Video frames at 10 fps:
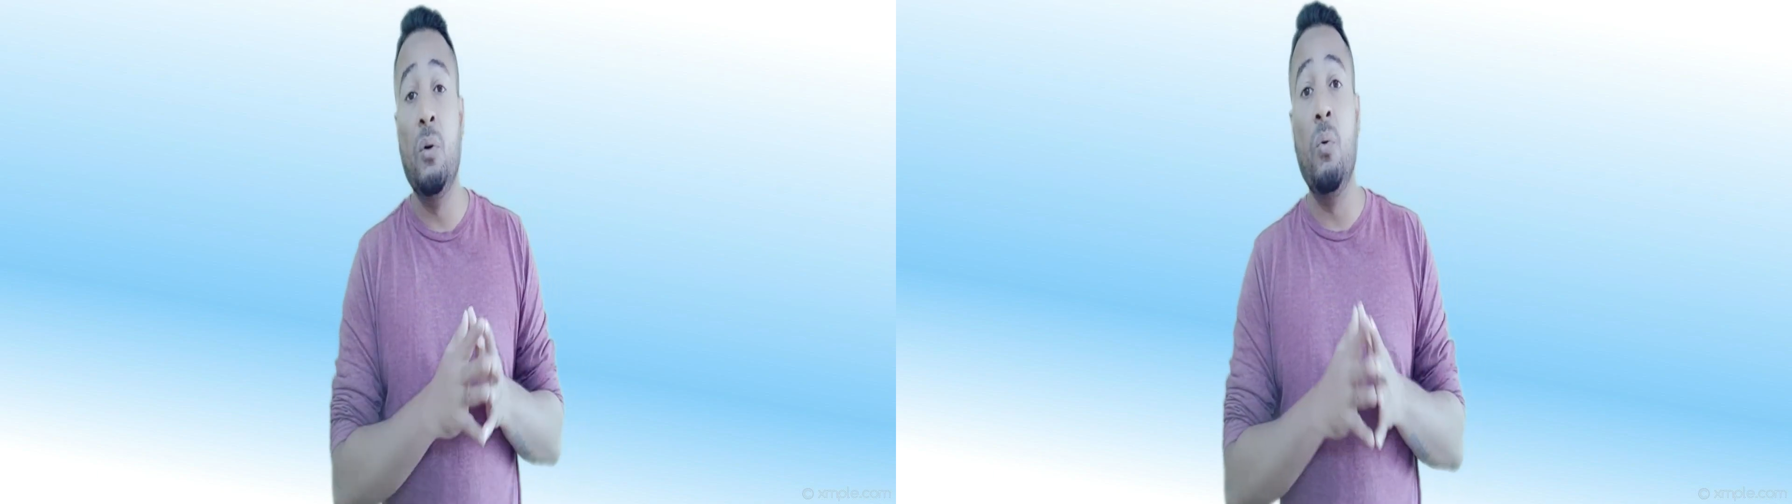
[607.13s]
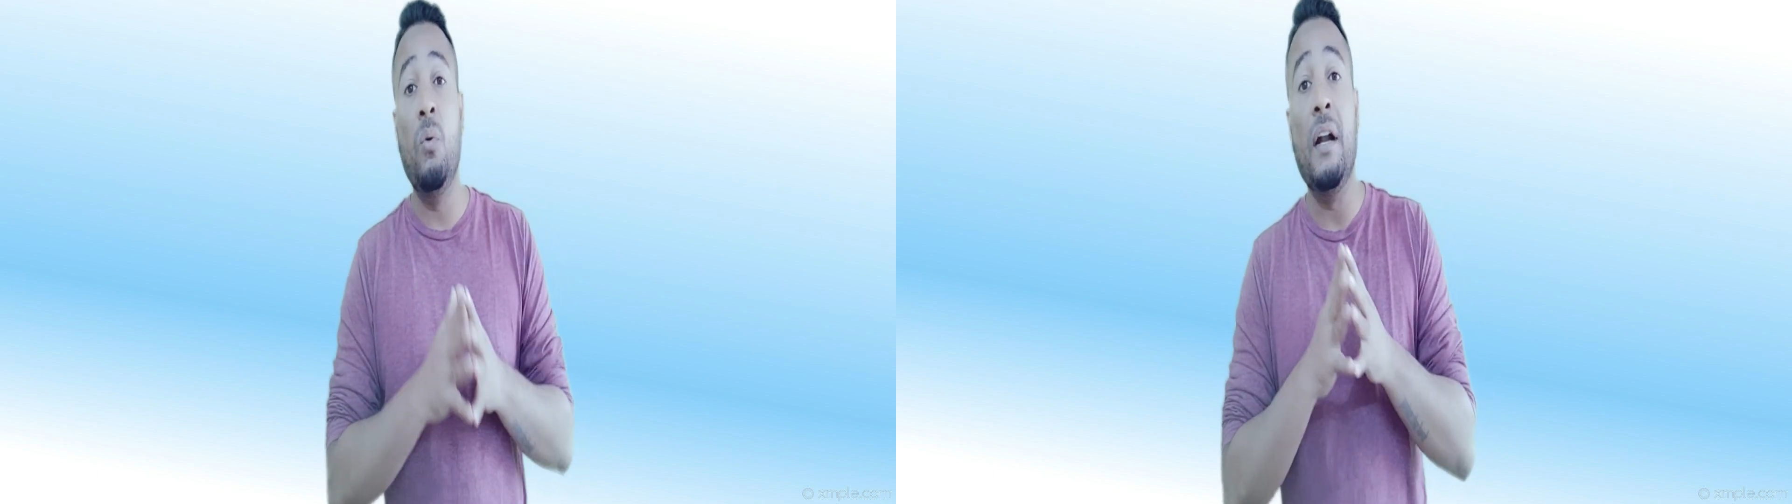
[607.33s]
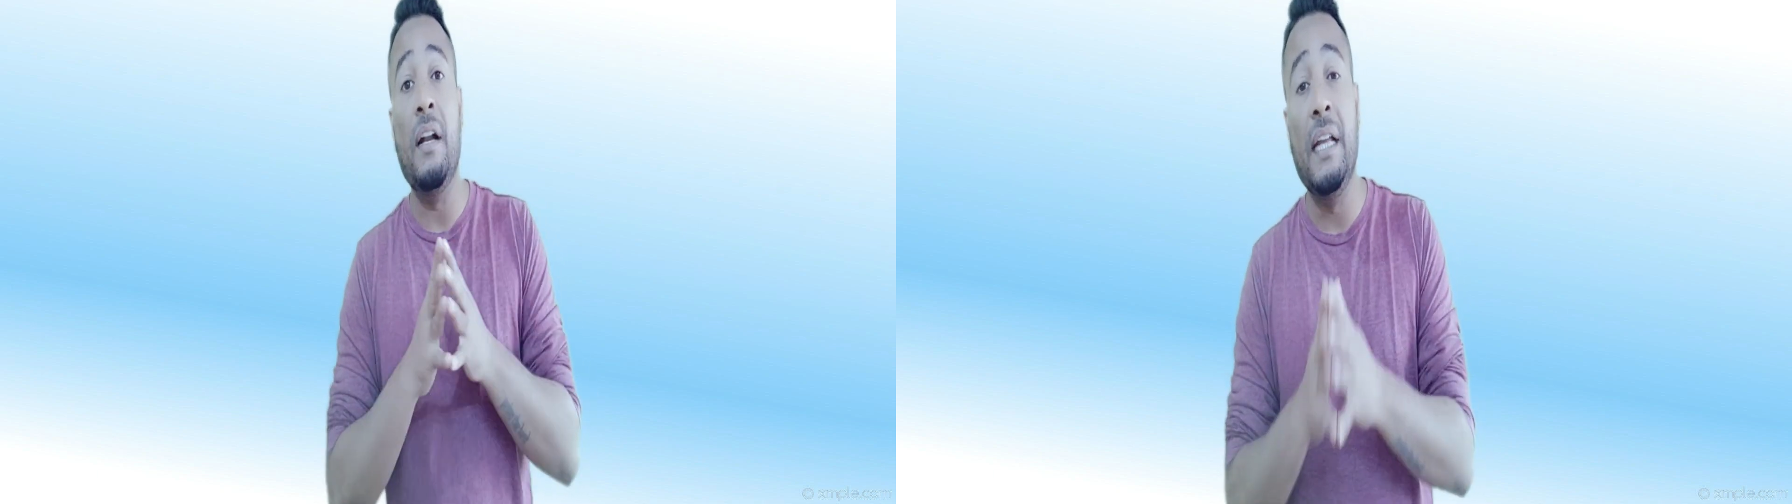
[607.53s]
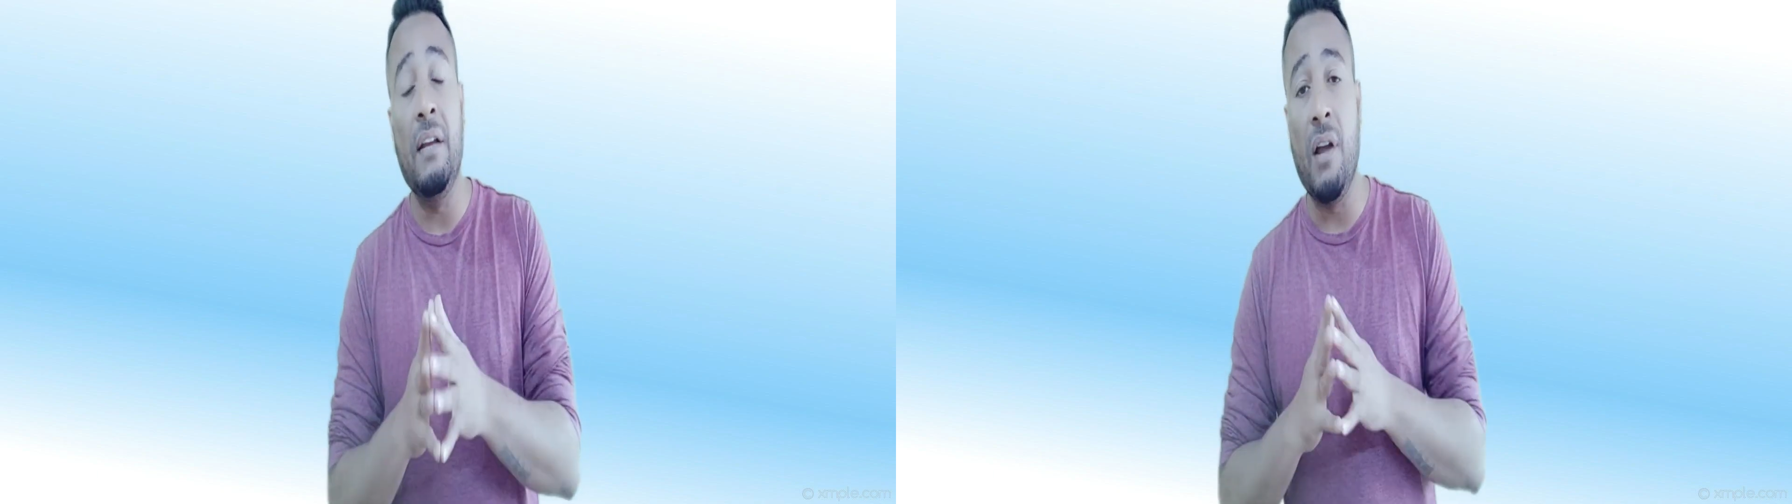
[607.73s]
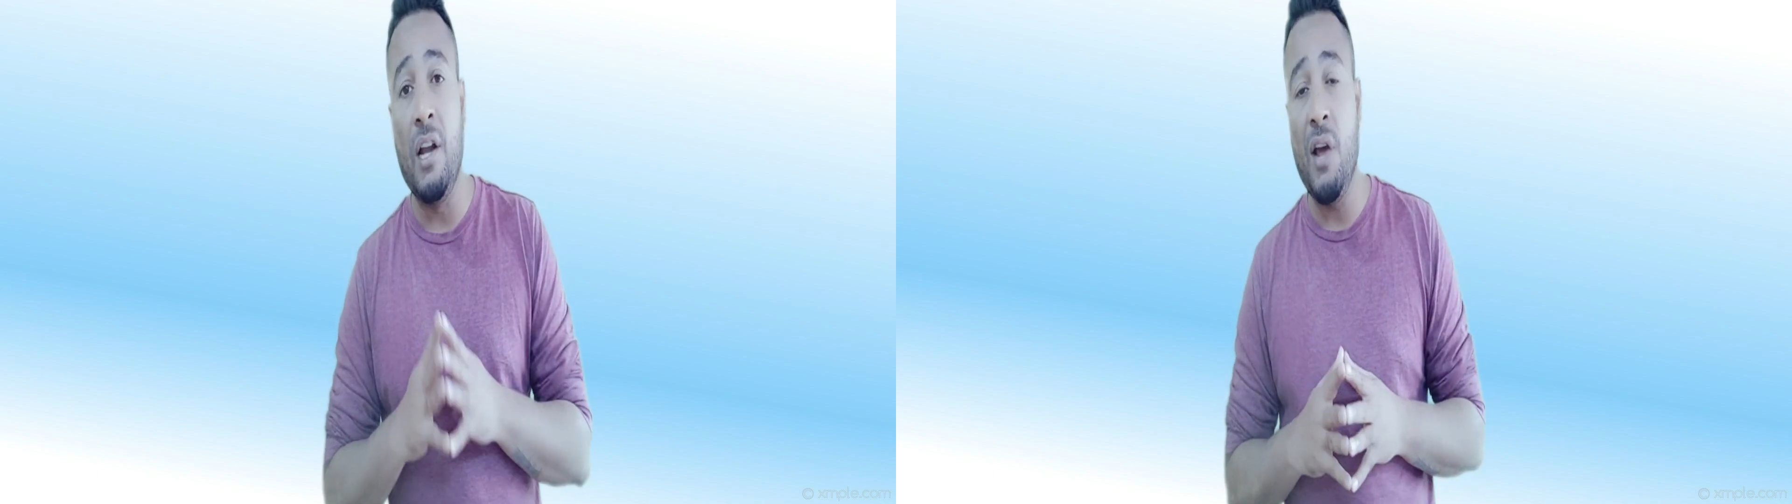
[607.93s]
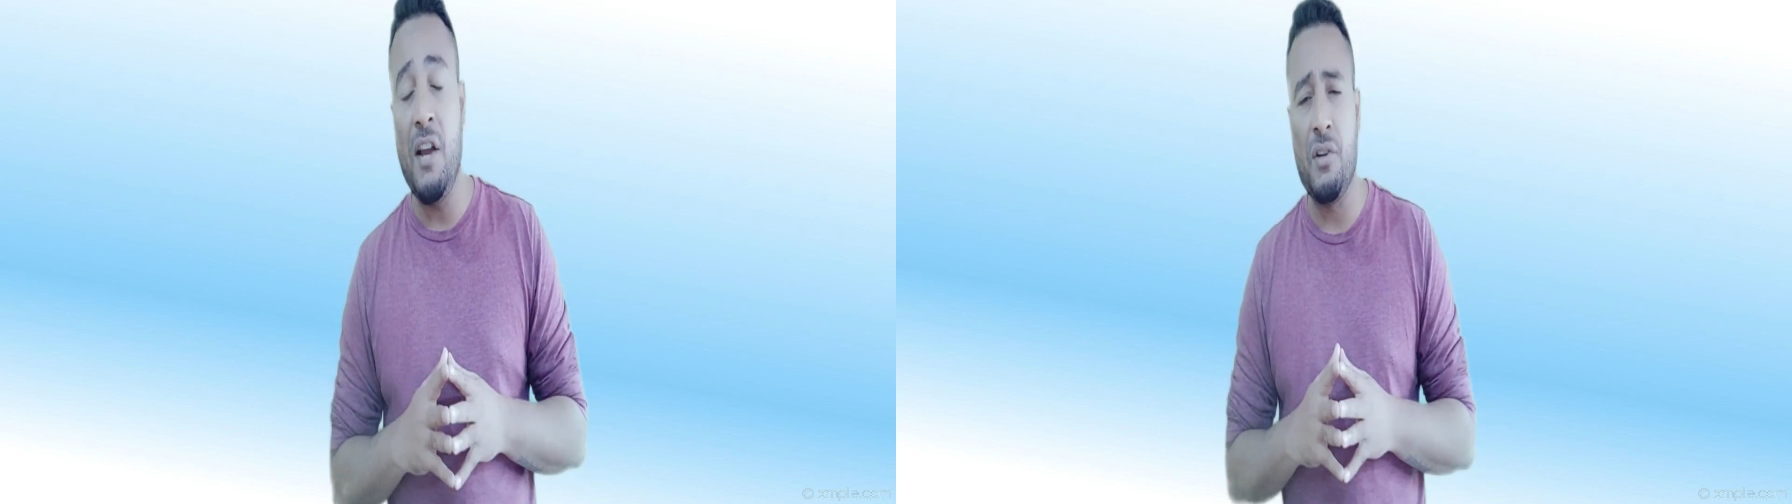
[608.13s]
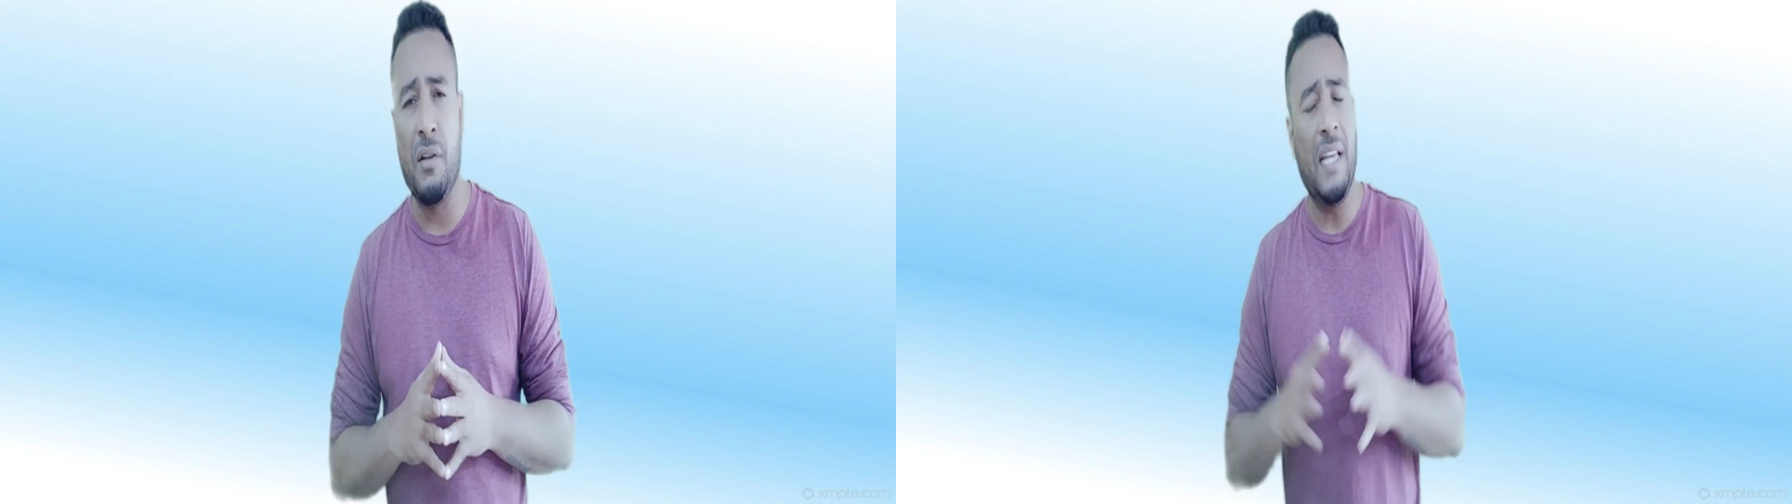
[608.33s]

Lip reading: do devaluation.